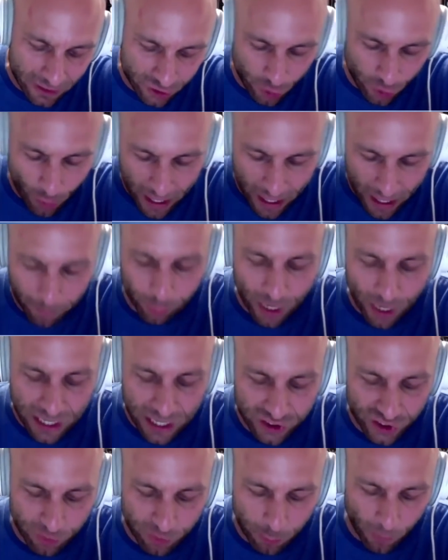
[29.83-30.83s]
So
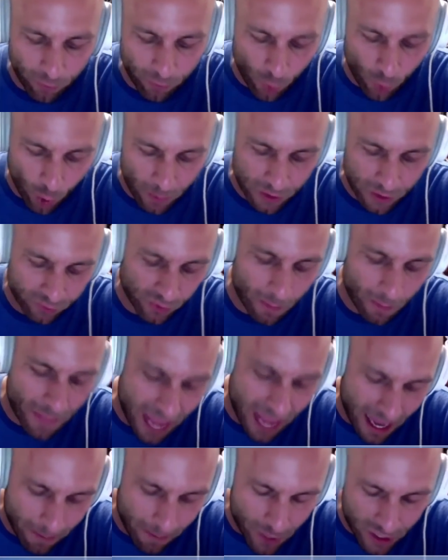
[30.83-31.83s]
impressive performance from
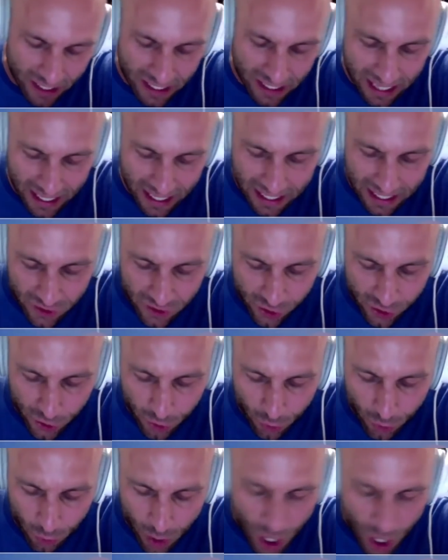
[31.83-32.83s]
them. You could get
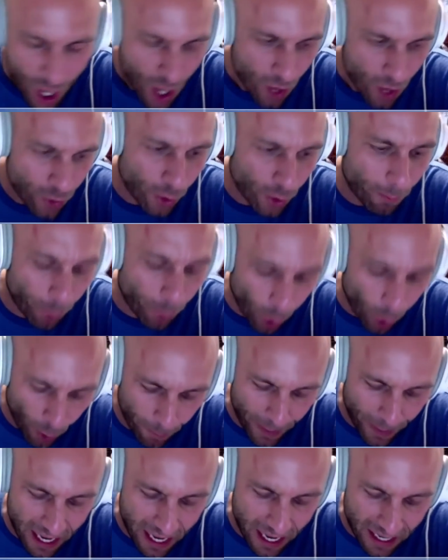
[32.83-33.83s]
into the
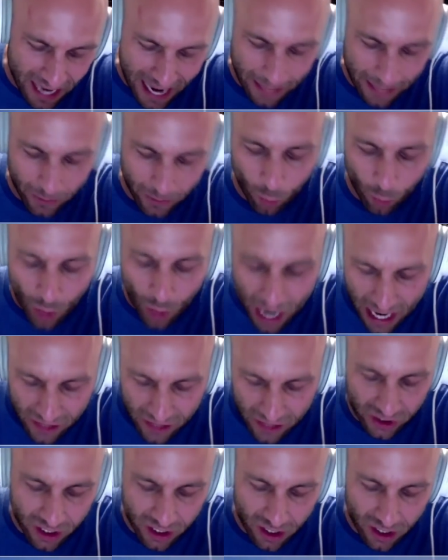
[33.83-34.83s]
bullpen and
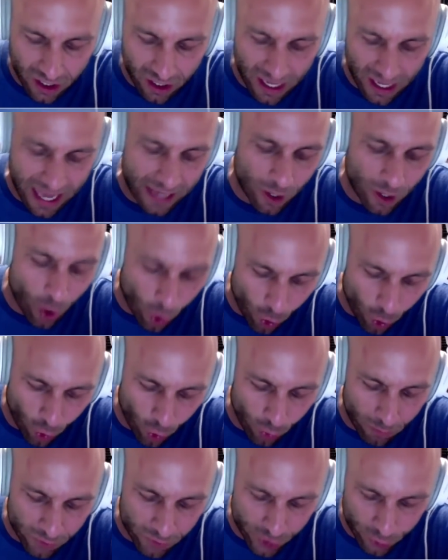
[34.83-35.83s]
Loaisiga and Holmes.